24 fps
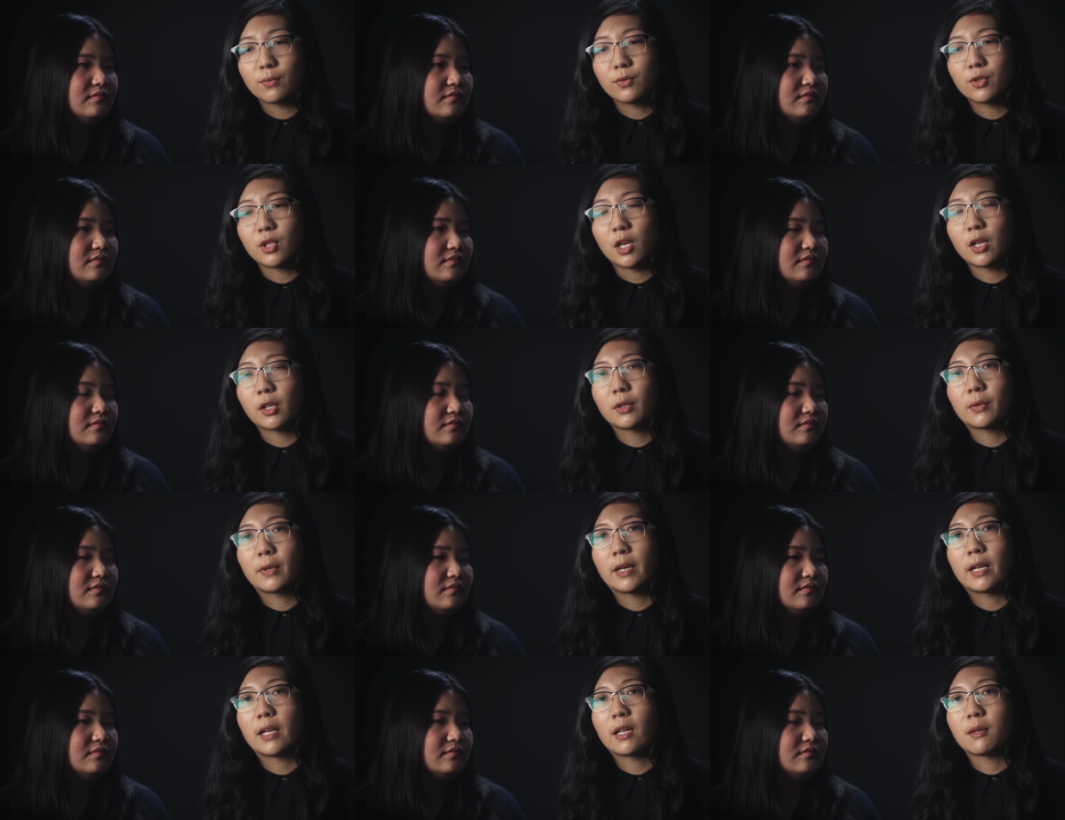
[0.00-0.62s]

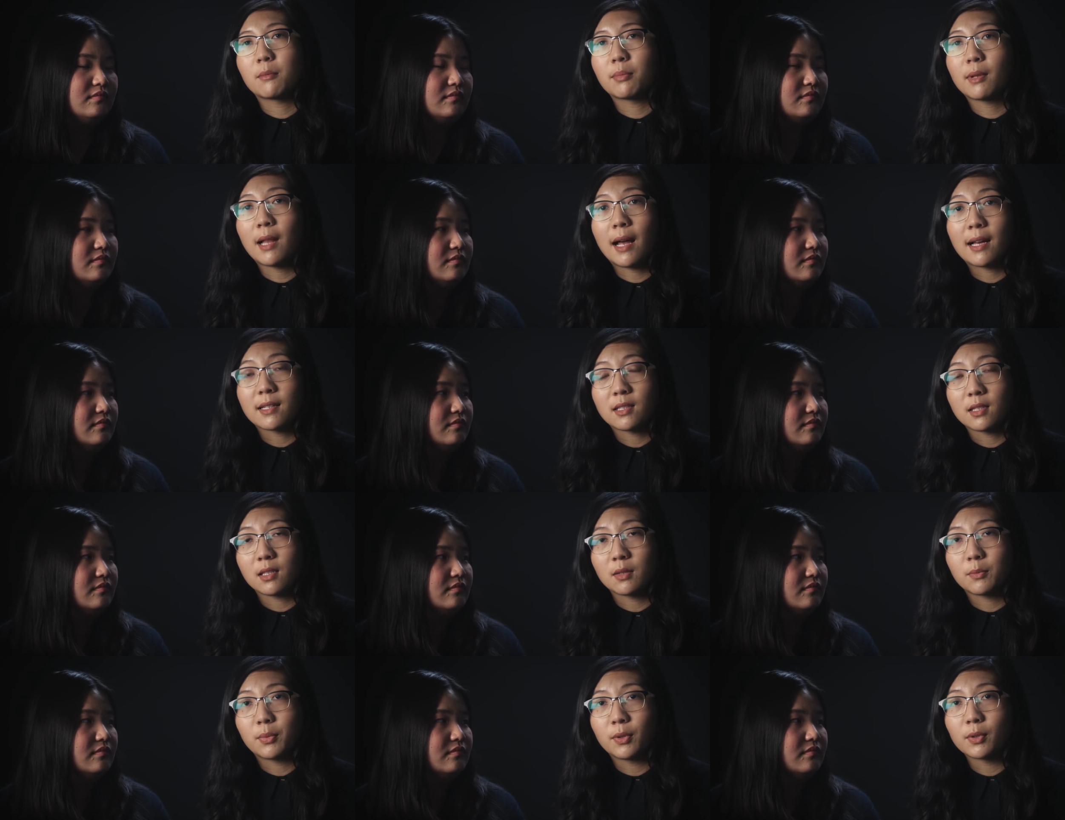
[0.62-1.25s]
Speaker 1: generating
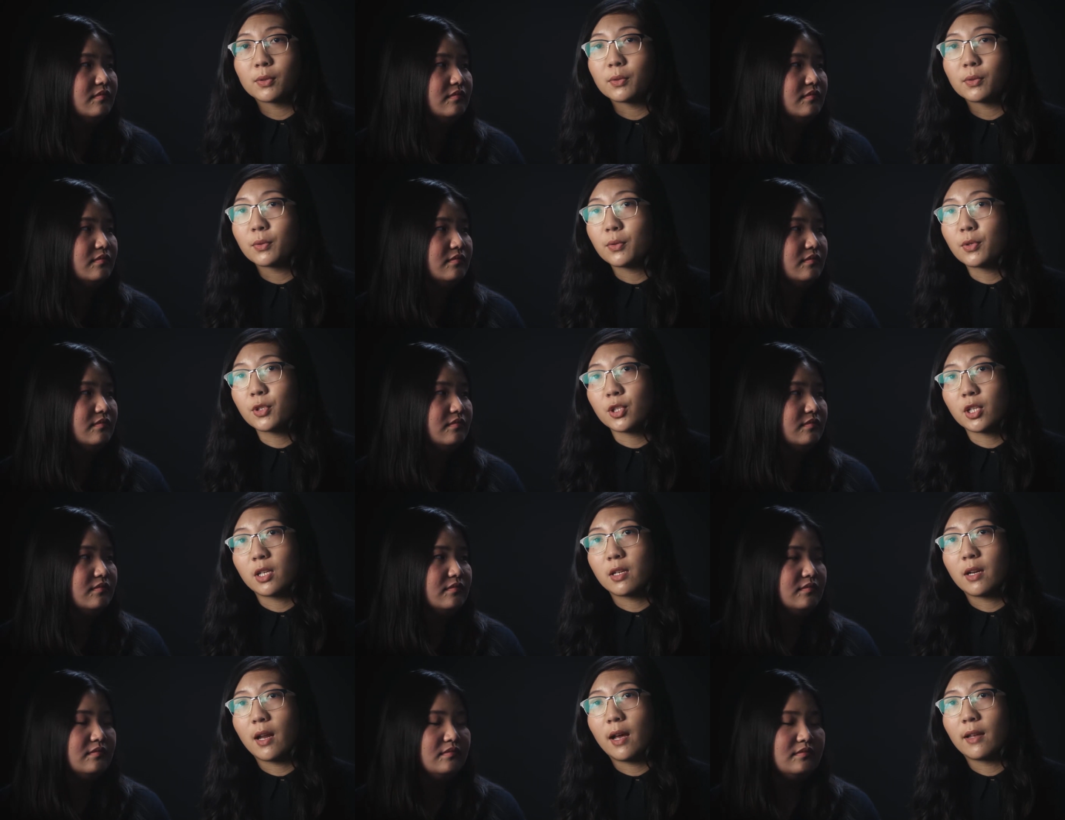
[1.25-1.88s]
plastic
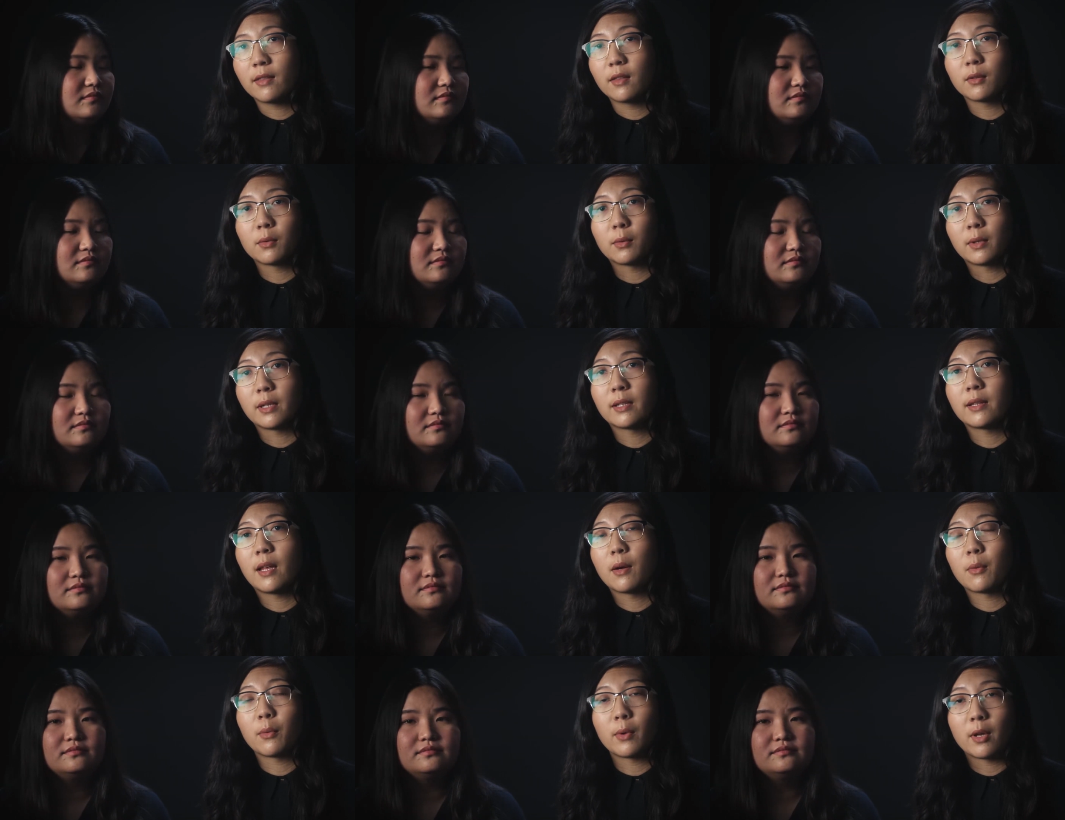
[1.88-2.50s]
pollution at the
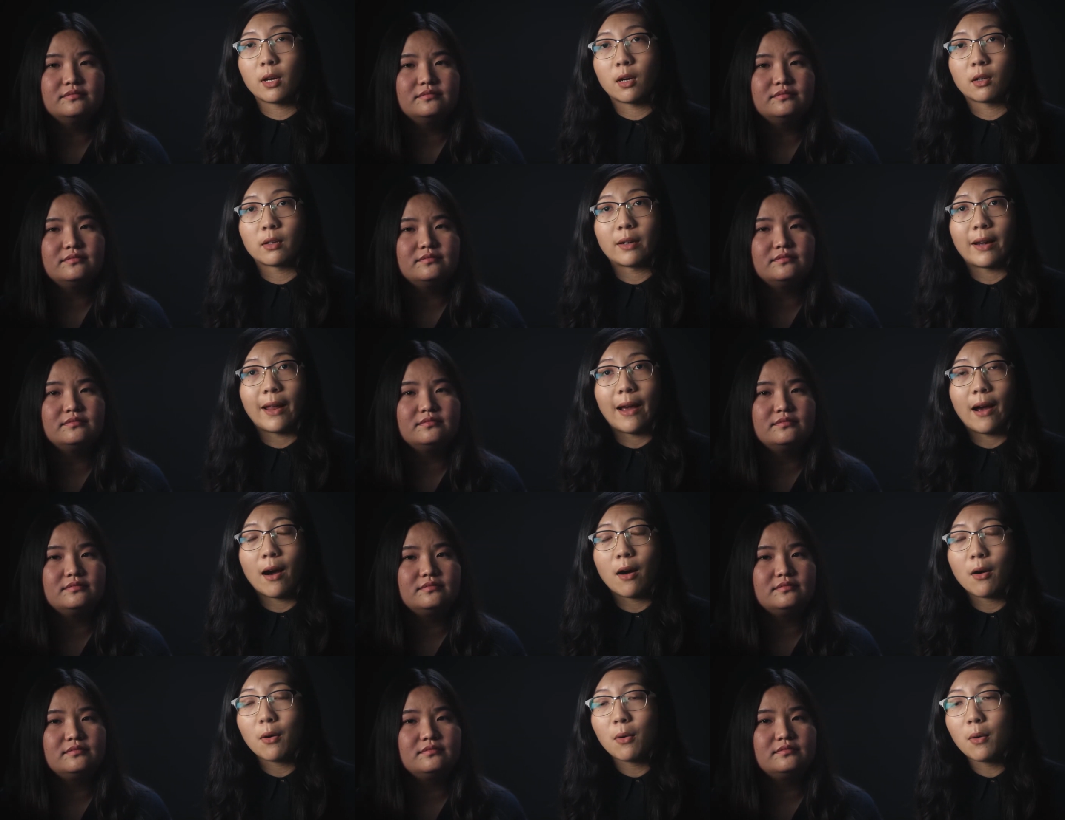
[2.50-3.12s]
rate that we are
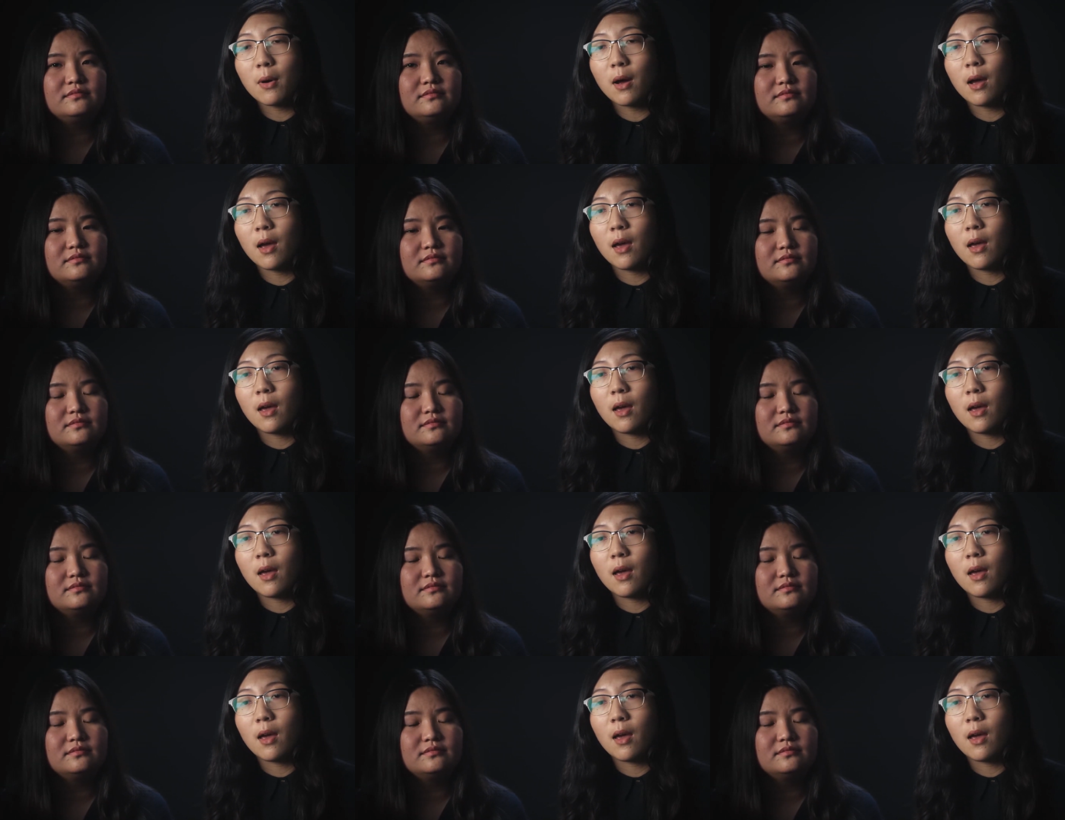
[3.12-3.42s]
now,